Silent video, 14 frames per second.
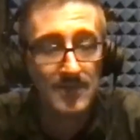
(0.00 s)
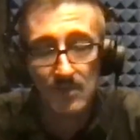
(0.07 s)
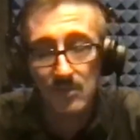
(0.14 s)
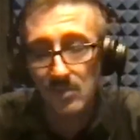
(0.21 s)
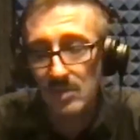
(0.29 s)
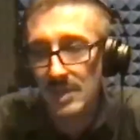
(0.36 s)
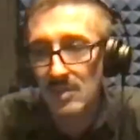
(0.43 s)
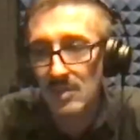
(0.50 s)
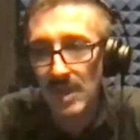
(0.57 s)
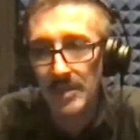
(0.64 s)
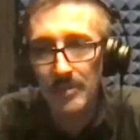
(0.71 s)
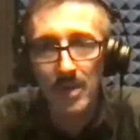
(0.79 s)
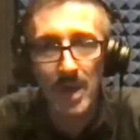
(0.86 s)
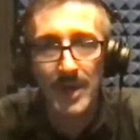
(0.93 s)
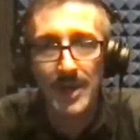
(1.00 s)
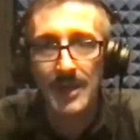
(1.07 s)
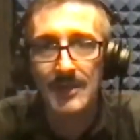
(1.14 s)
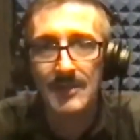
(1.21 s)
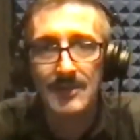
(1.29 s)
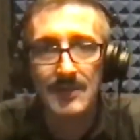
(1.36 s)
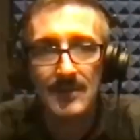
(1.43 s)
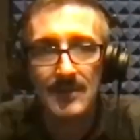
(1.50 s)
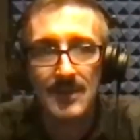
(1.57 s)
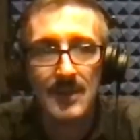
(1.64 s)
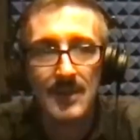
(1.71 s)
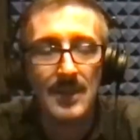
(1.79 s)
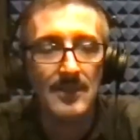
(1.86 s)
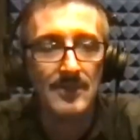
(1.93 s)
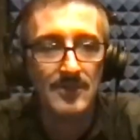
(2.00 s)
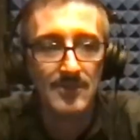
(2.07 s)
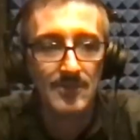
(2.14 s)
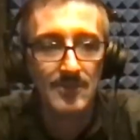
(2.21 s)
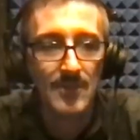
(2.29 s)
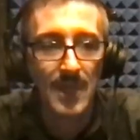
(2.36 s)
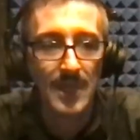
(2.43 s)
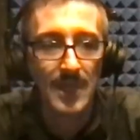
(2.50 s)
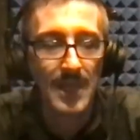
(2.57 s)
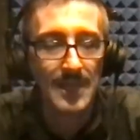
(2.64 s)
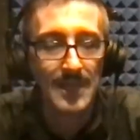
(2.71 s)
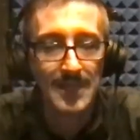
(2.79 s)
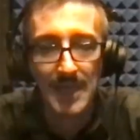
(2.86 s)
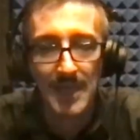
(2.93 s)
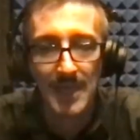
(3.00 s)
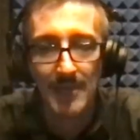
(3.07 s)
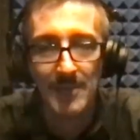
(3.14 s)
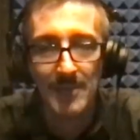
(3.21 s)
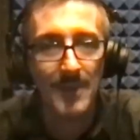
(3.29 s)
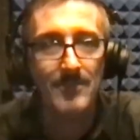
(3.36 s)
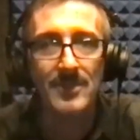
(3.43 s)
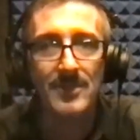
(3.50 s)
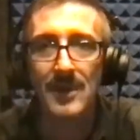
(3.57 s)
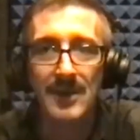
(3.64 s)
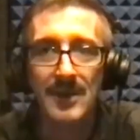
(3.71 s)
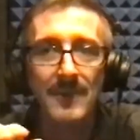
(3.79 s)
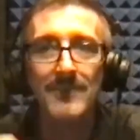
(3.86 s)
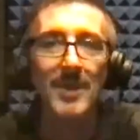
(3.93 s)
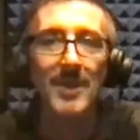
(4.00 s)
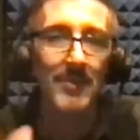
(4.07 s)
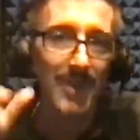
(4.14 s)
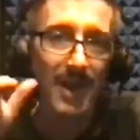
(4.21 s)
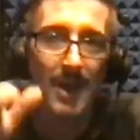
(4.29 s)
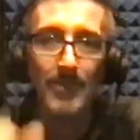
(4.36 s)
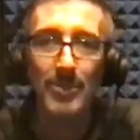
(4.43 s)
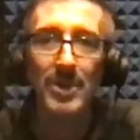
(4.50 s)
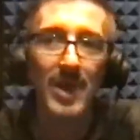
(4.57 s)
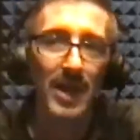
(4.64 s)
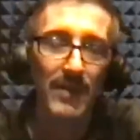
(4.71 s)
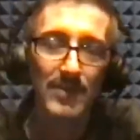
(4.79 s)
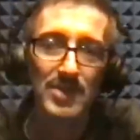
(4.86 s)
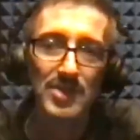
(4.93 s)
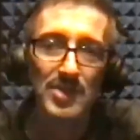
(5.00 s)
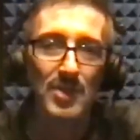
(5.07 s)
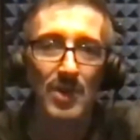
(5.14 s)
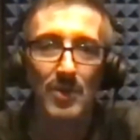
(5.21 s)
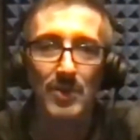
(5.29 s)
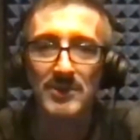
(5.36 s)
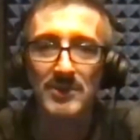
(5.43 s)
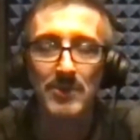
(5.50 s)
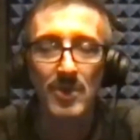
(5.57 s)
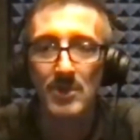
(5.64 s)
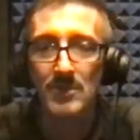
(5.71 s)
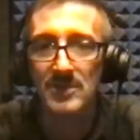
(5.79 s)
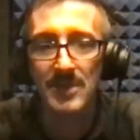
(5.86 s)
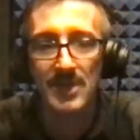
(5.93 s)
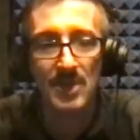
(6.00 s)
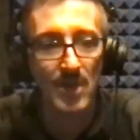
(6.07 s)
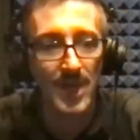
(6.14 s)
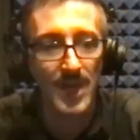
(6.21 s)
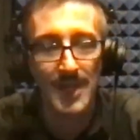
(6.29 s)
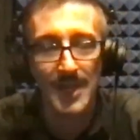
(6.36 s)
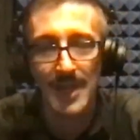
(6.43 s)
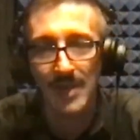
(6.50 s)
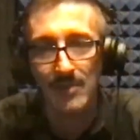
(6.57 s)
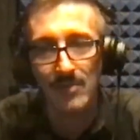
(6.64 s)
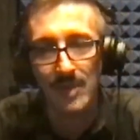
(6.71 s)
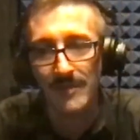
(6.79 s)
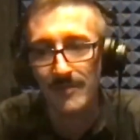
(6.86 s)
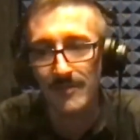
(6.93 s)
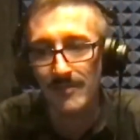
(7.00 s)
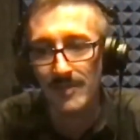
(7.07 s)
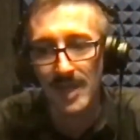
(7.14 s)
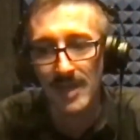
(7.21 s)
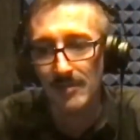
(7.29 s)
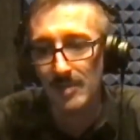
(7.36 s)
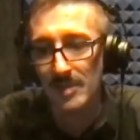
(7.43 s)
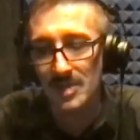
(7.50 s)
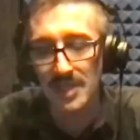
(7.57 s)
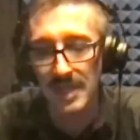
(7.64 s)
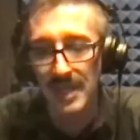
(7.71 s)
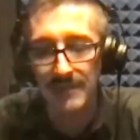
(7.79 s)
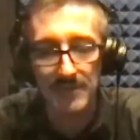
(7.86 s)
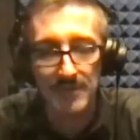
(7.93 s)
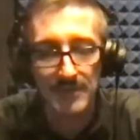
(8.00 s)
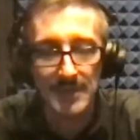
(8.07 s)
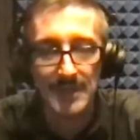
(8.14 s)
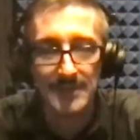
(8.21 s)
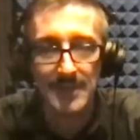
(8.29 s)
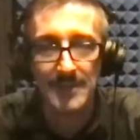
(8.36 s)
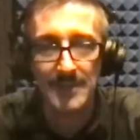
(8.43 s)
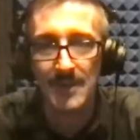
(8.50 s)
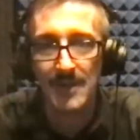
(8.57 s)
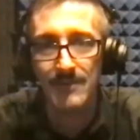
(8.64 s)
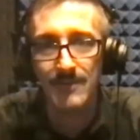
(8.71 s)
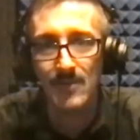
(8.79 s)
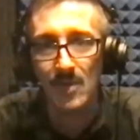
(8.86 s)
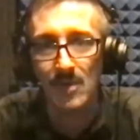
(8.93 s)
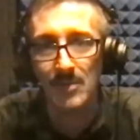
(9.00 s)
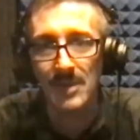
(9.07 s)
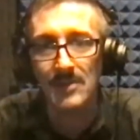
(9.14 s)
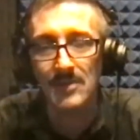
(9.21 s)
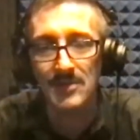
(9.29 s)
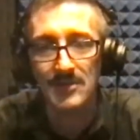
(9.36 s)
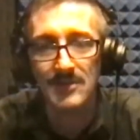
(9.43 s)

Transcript: a really great product. It's, I'm going to give them a plug for sure. Whisper Room has been great. And I appreciate everything that they've done for me.